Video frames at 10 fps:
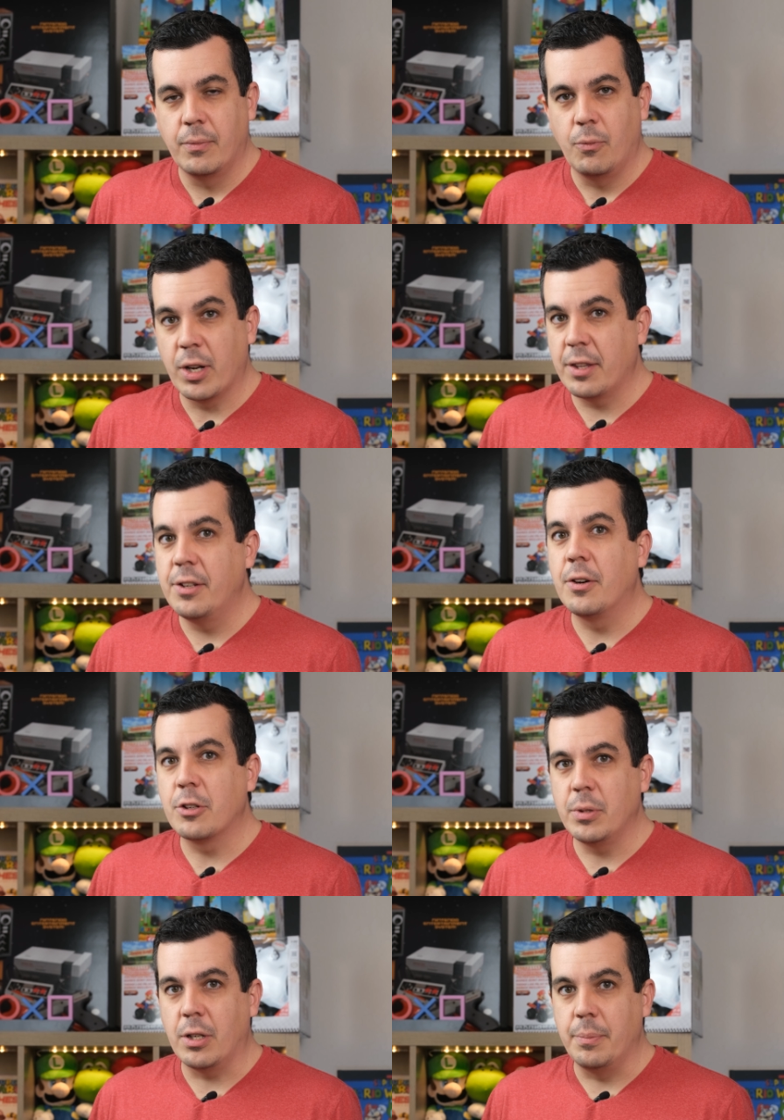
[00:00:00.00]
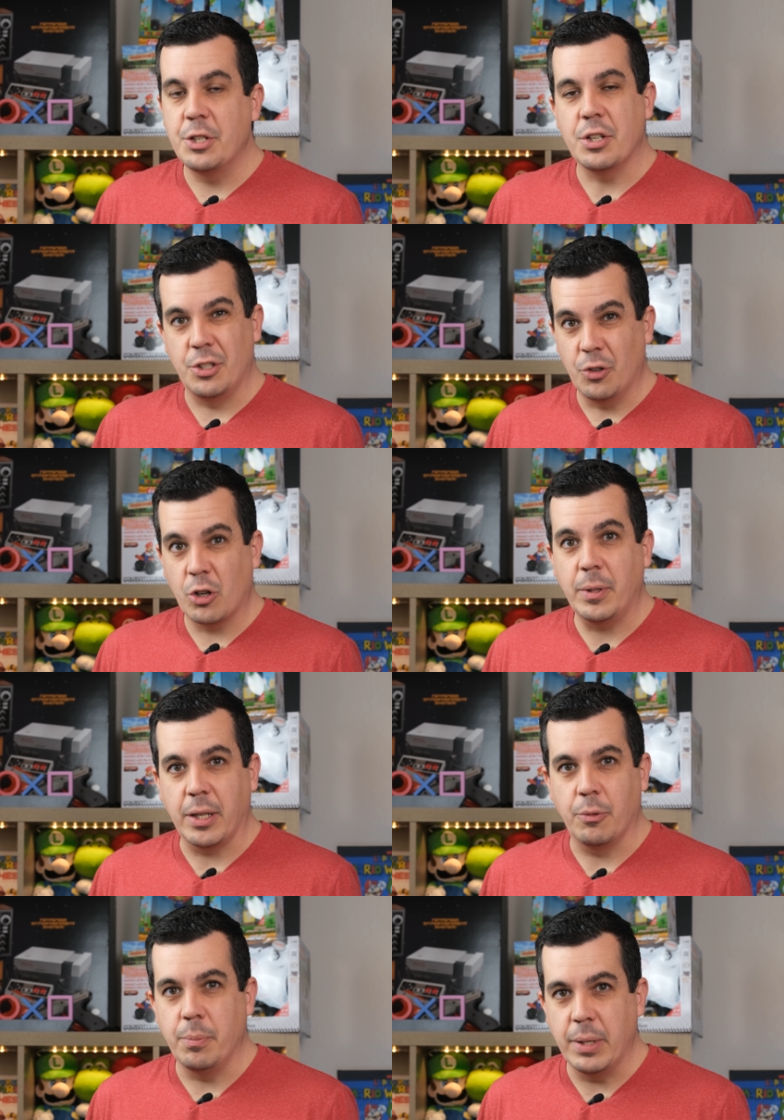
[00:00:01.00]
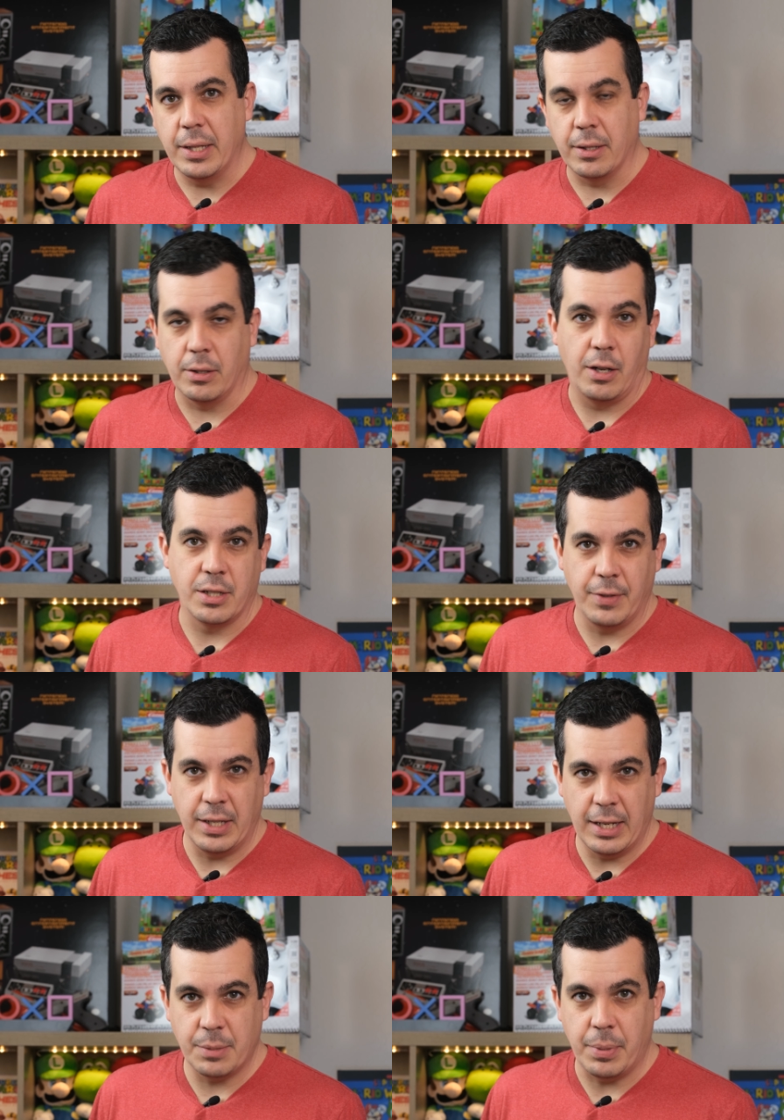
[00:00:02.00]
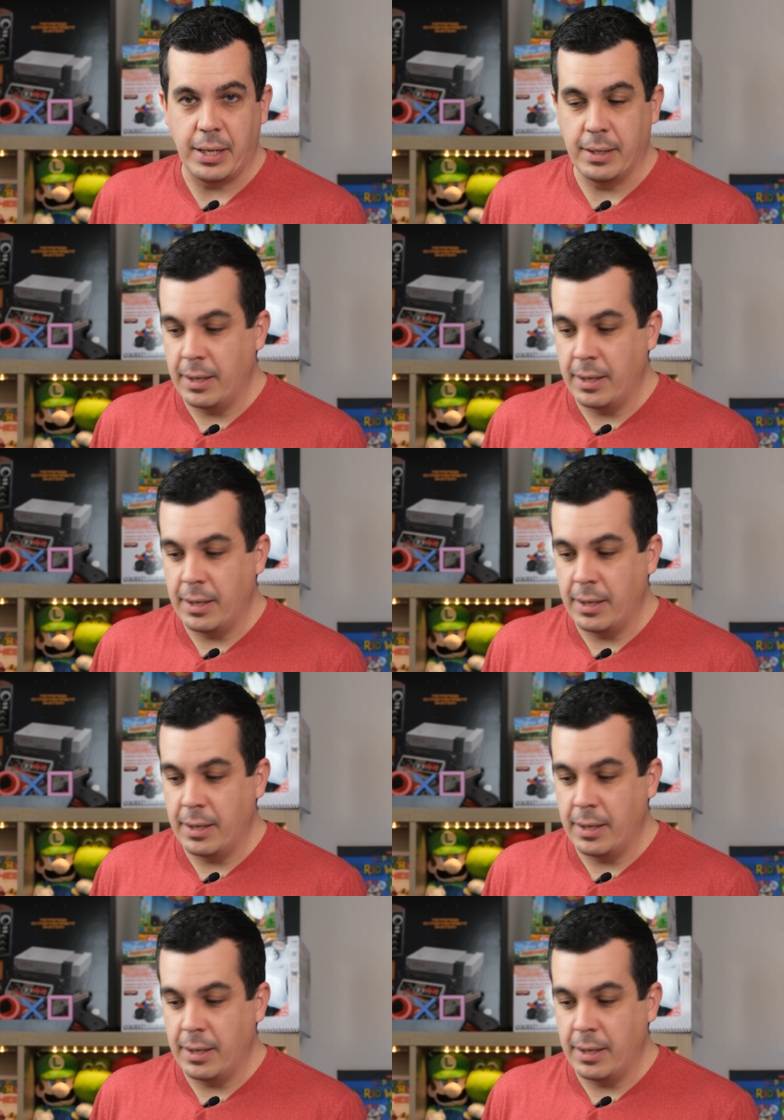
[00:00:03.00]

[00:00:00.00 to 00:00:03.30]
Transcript: One of the notable omissions normally would be the loss of the S Pen,